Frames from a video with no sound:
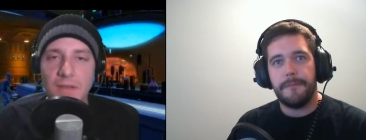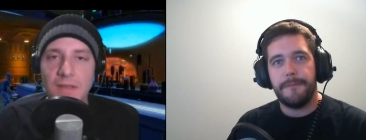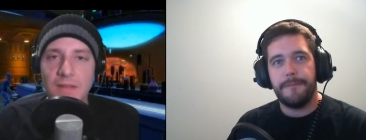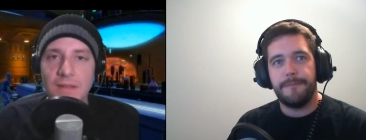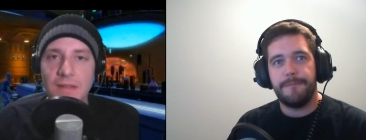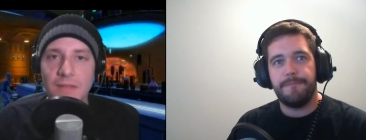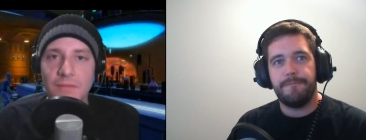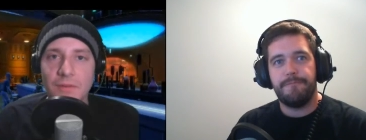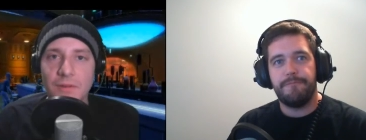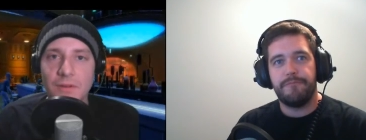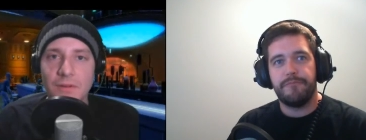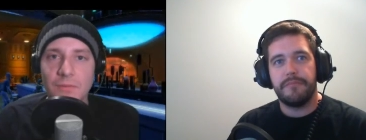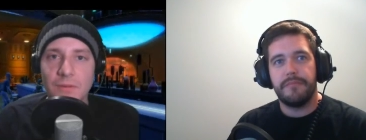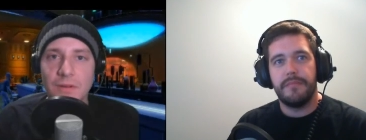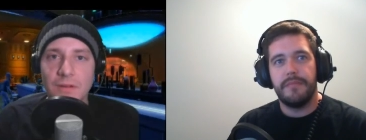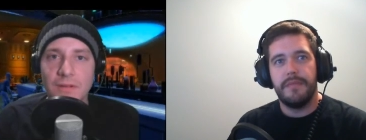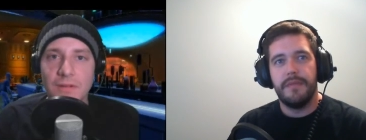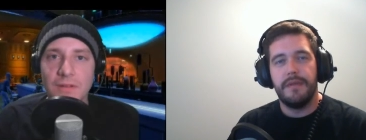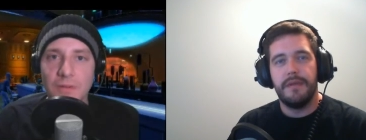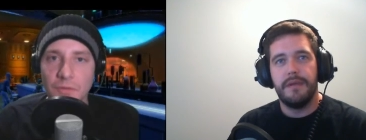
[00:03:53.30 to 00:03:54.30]
Speaker 1: endeavor. We
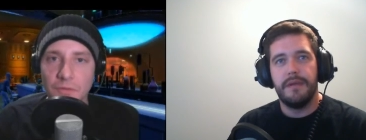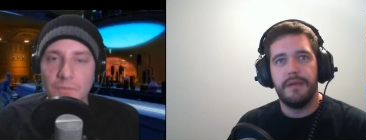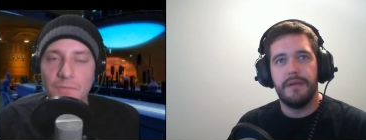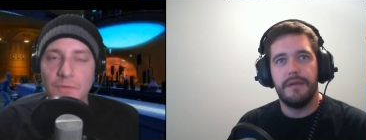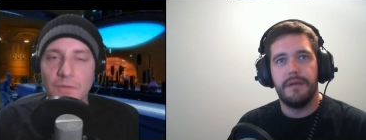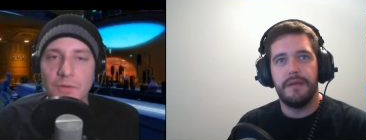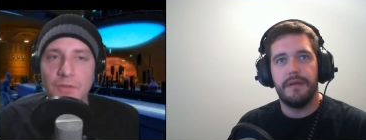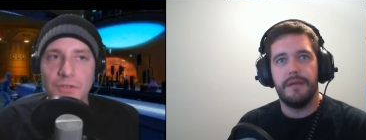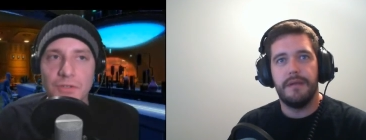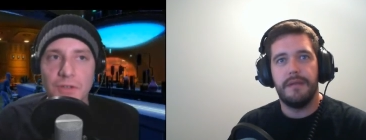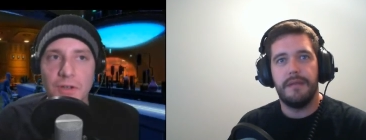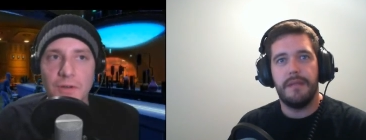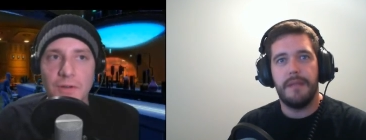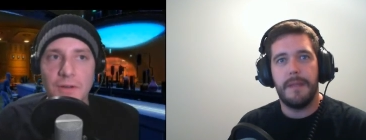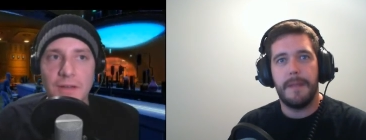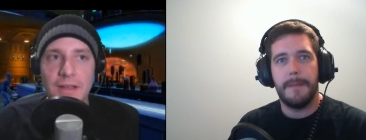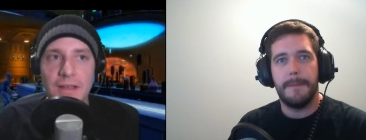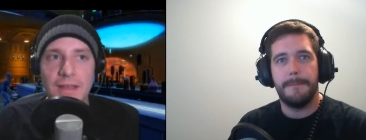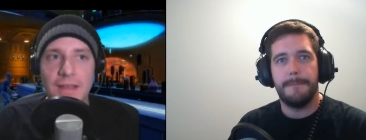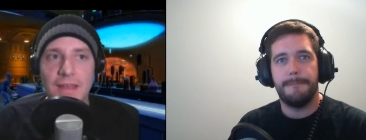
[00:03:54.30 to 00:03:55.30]
were, you know, it was the first show,
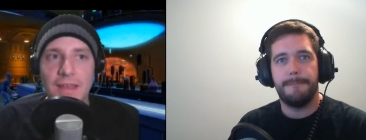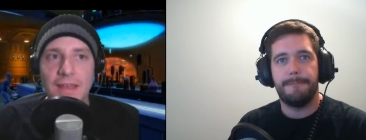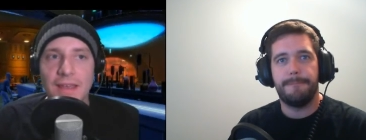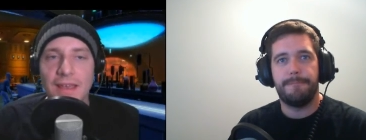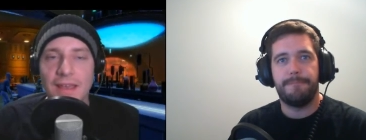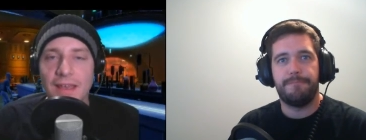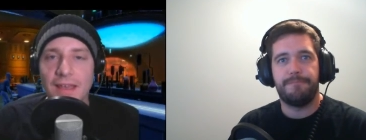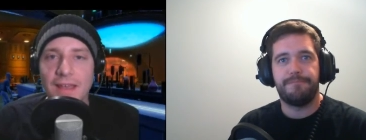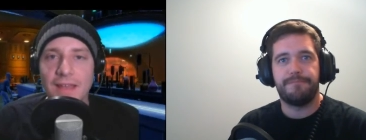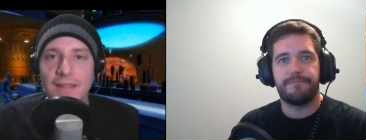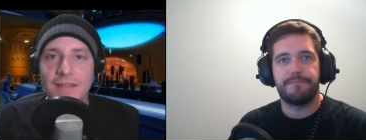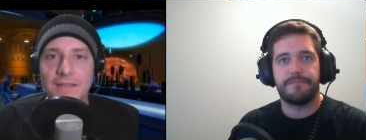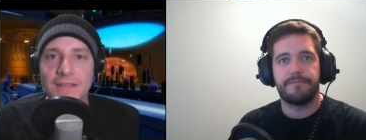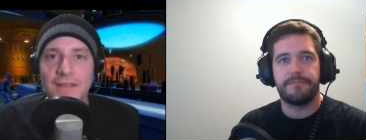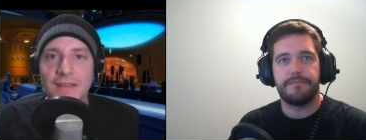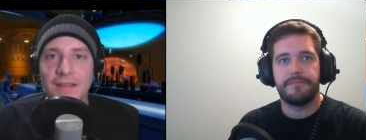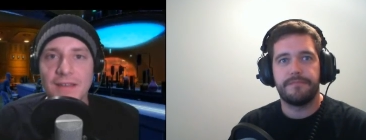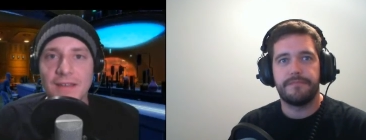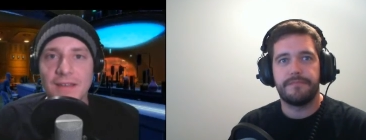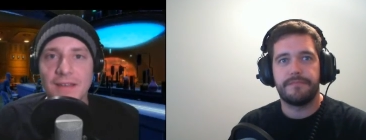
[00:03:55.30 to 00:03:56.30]
and
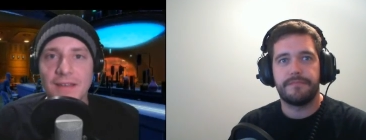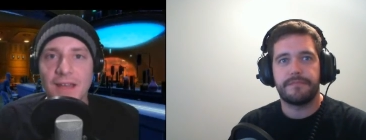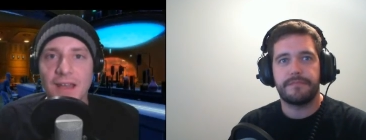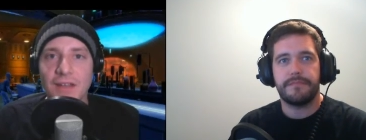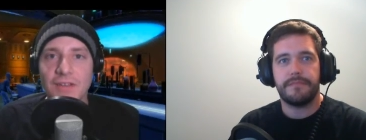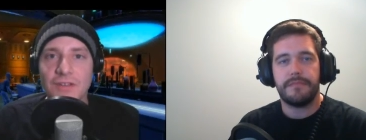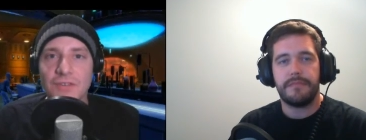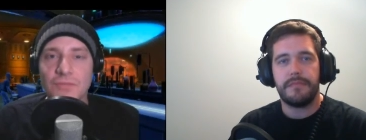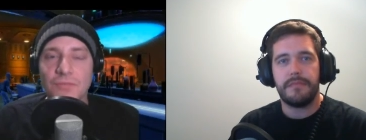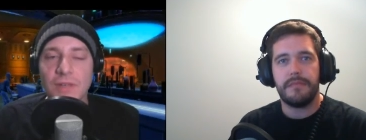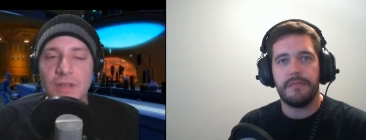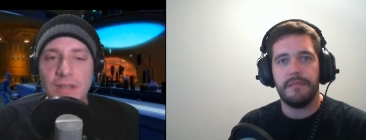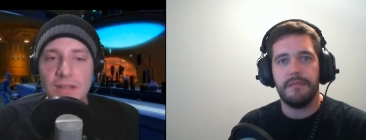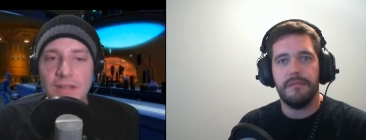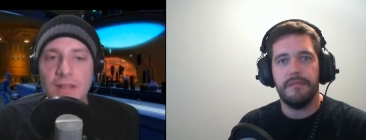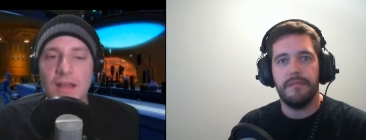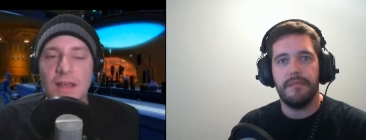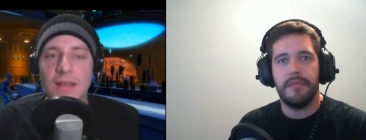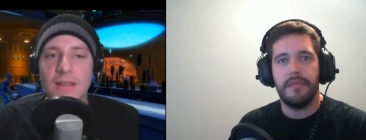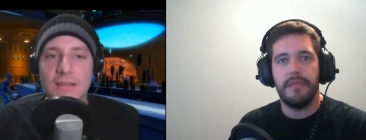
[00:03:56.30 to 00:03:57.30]
uh, I just
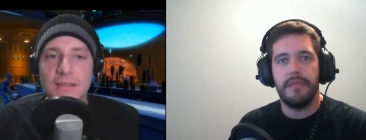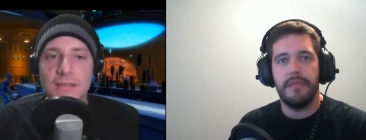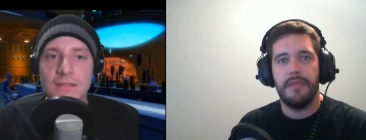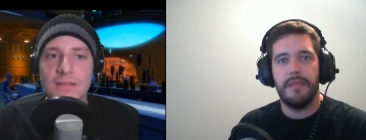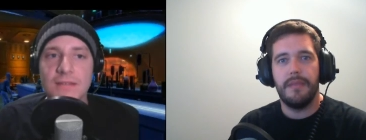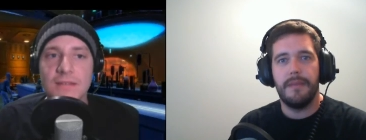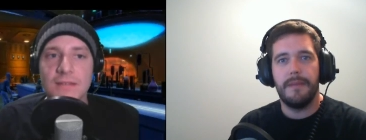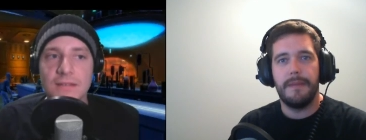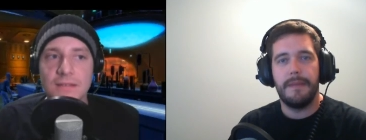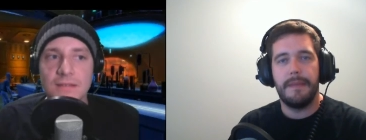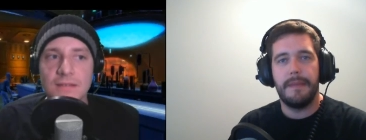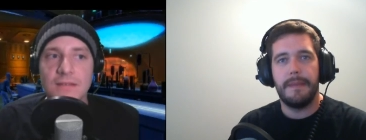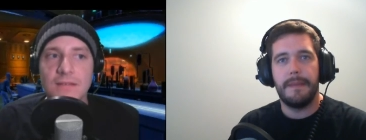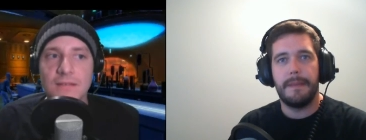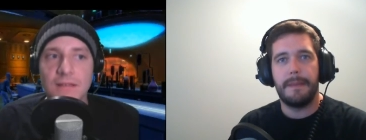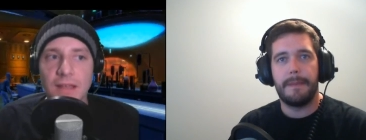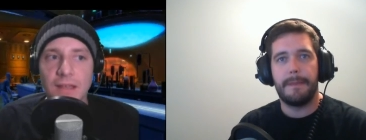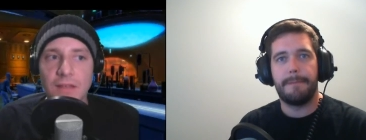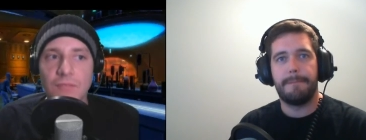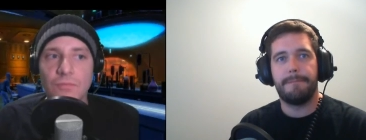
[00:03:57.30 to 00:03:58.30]
realized,
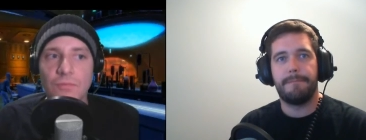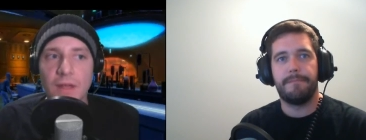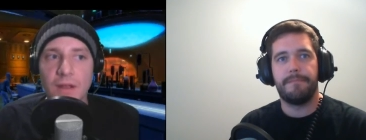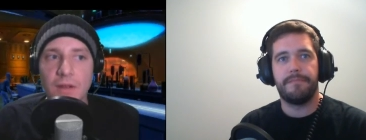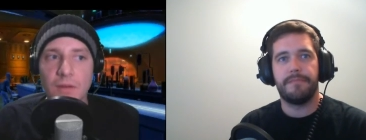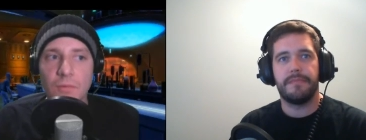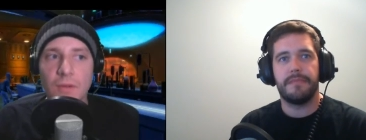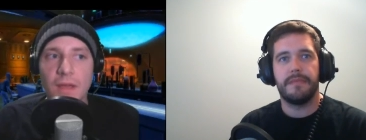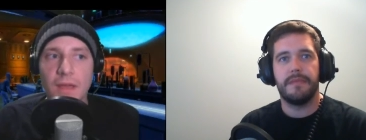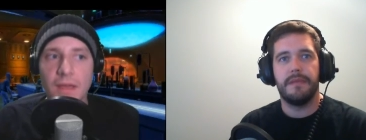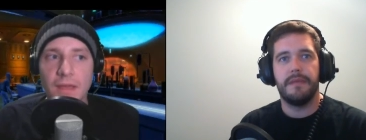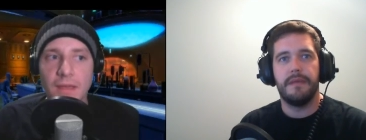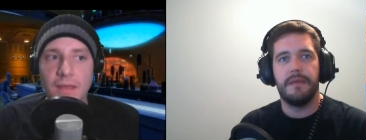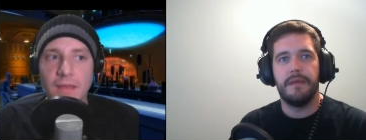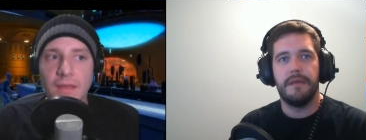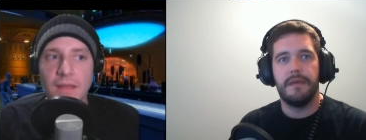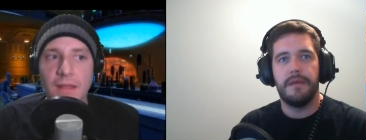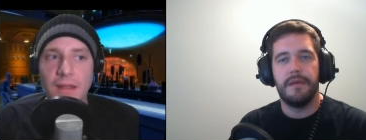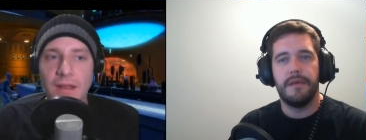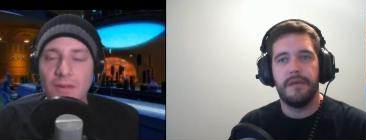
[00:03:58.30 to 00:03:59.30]
like right away.
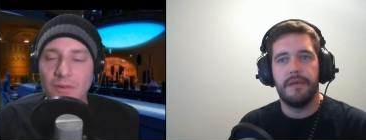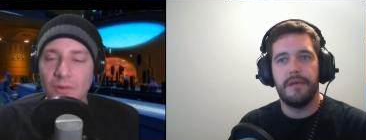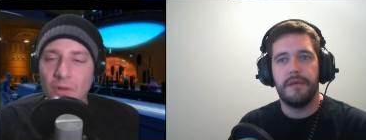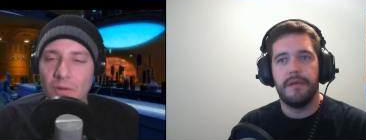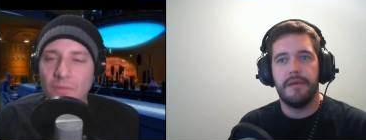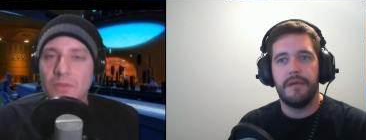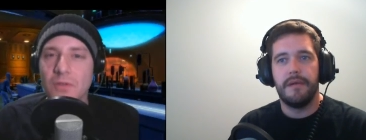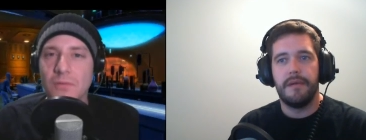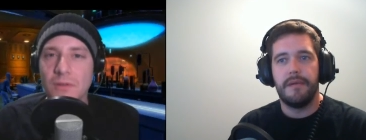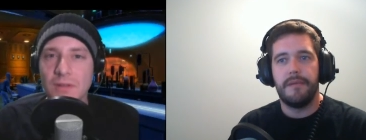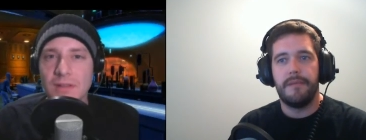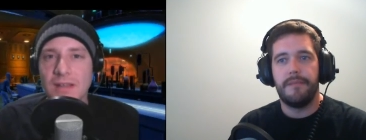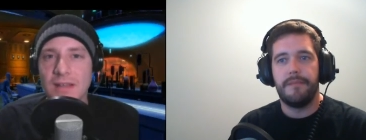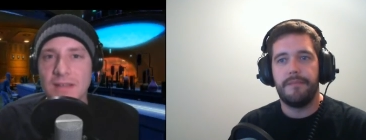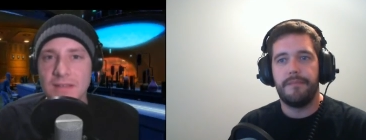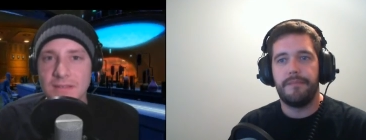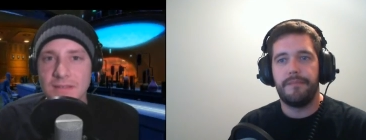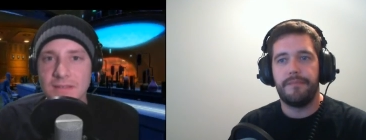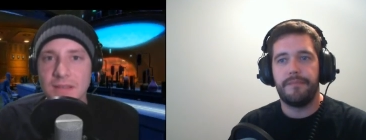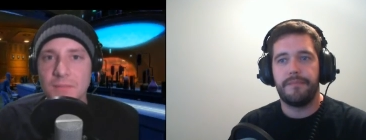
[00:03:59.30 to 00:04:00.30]
And I don't know if you
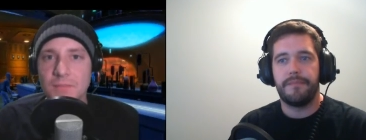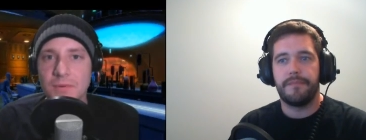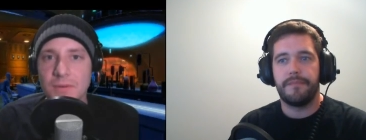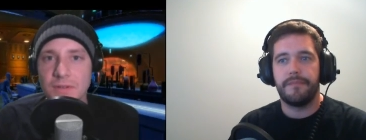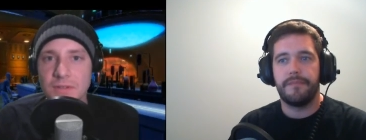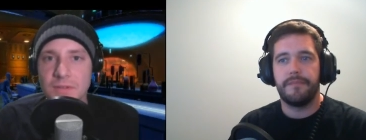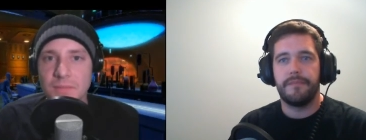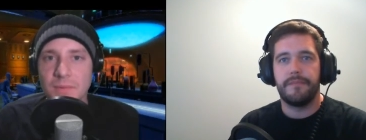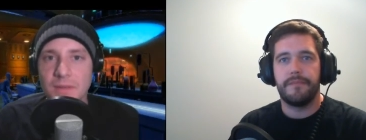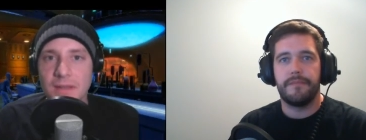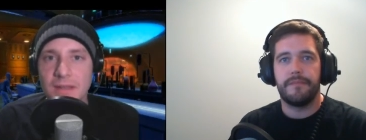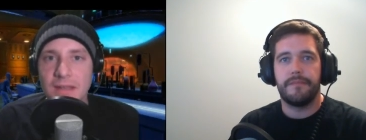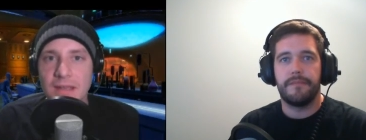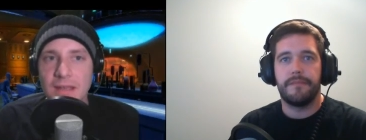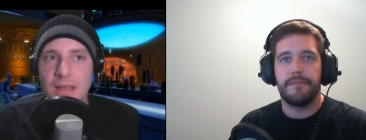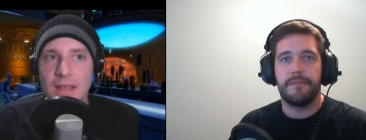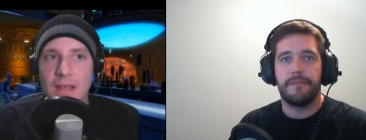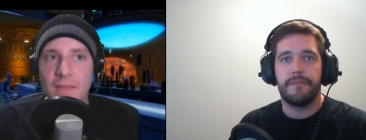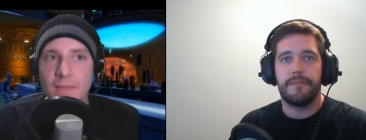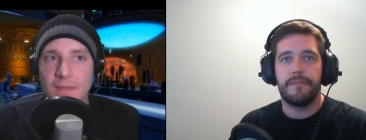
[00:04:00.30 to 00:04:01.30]
realize this yet, Brooks, but
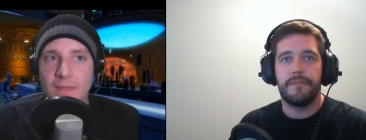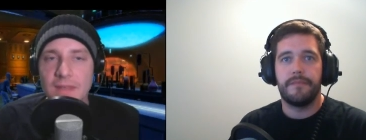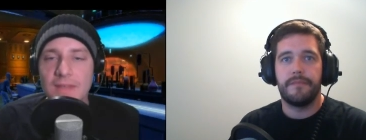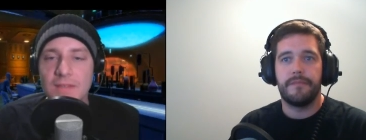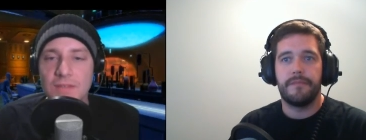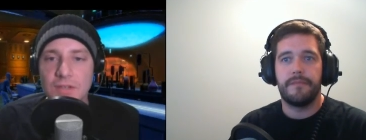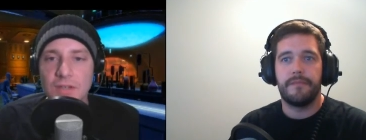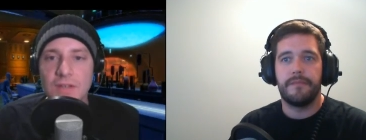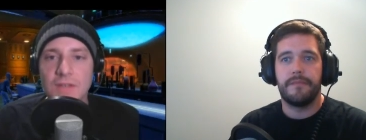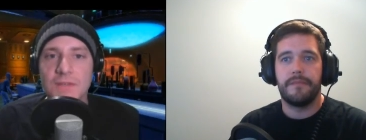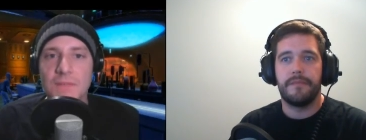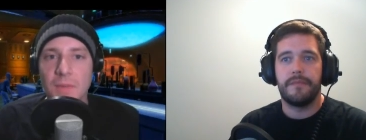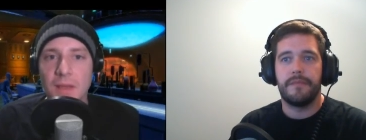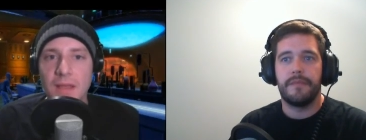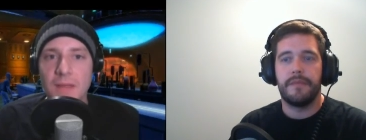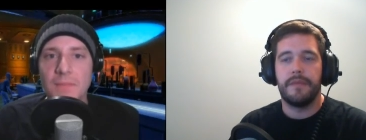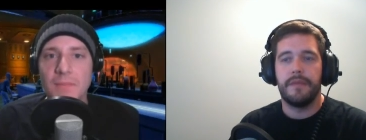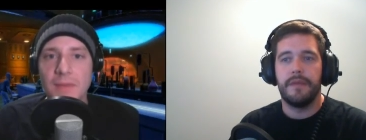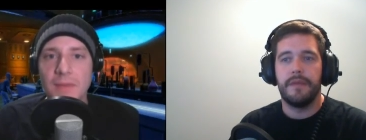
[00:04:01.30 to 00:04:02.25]
this just might